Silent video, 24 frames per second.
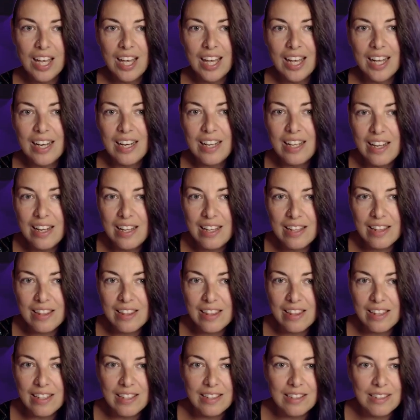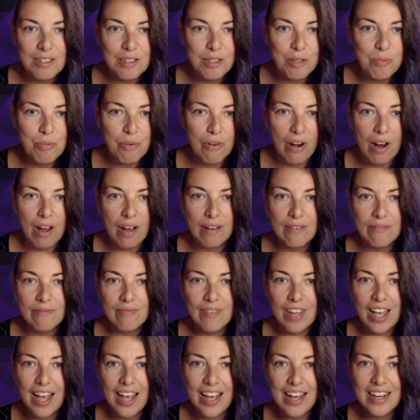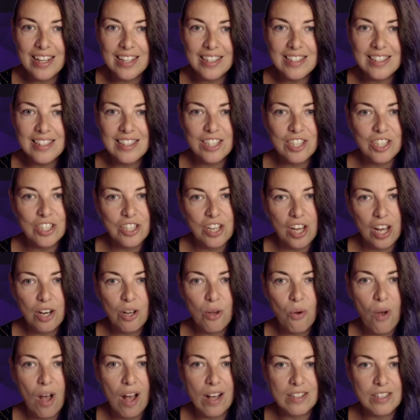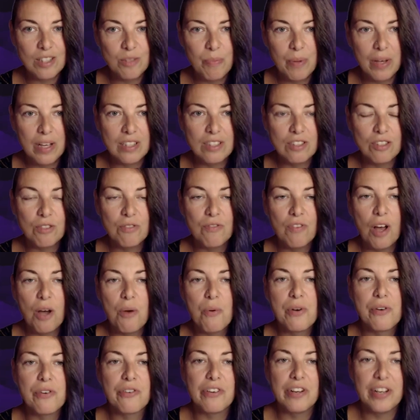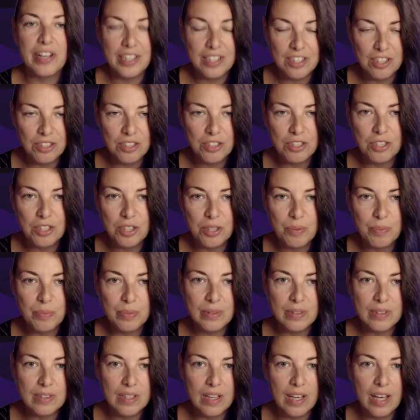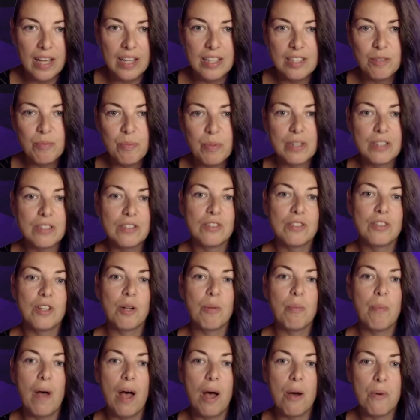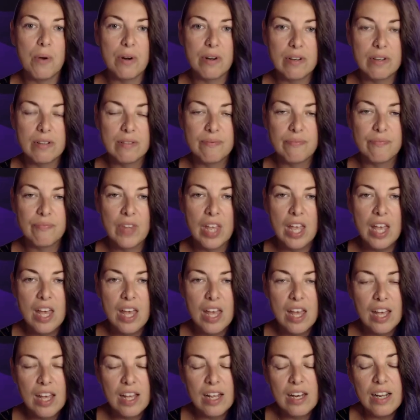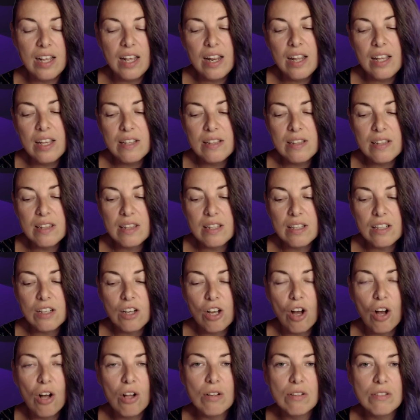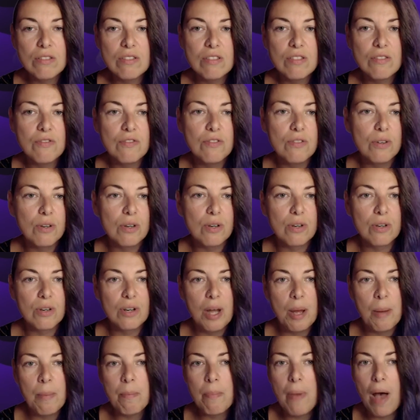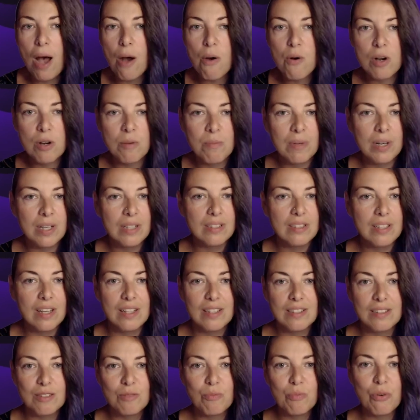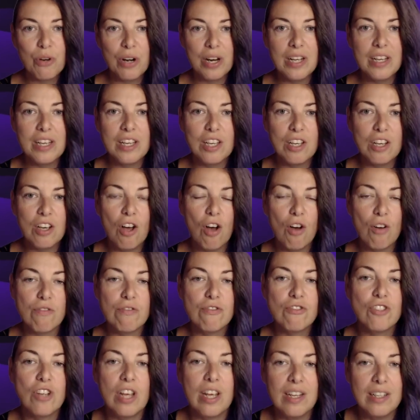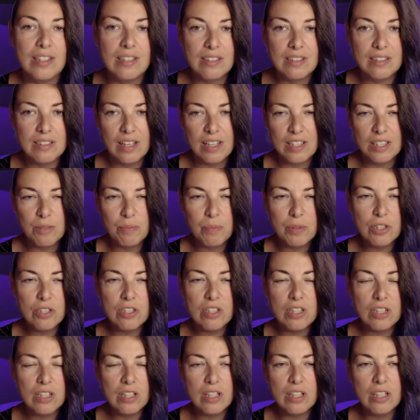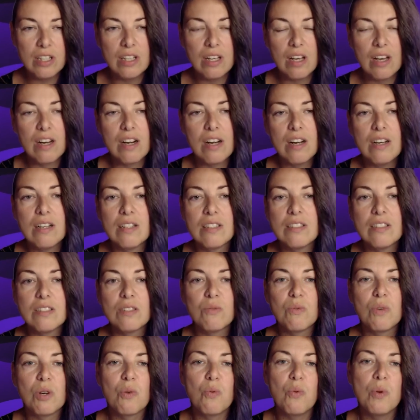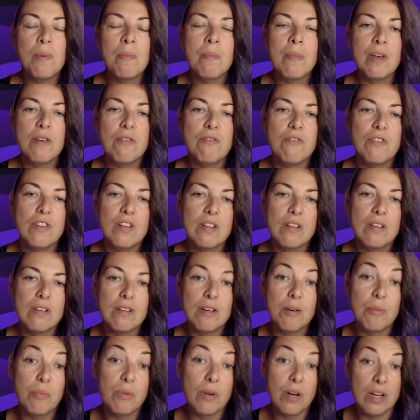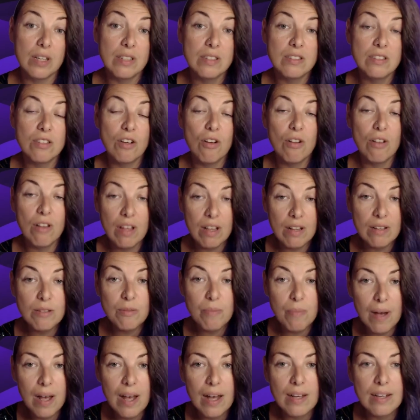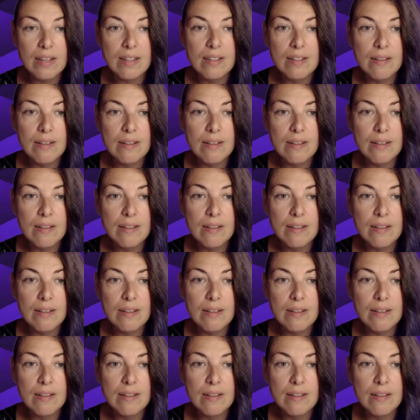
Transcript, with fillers: Lilith in Libra highlights the shadow aspects of our relationships and personal power. Lilith calls for empowerment and breaking off chains, especially in areas where we may feel repressed or held back.